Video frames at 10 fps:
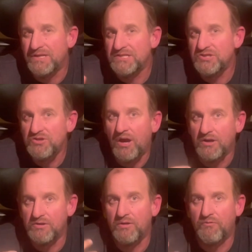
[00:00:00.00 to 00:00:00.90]
is
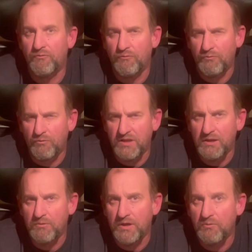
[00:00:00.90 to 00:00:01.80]
not going to
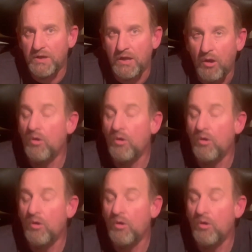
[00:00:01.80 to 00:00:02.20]
think right away,